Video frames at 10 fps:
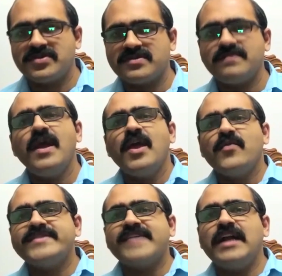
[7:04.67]
which
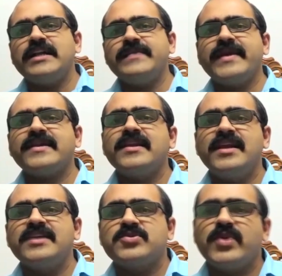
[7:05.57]
ultimately leads to a
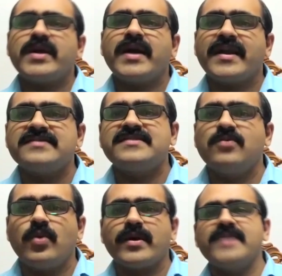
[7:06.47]
currency war-like
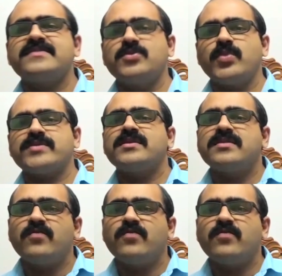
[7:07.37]
situation in the world.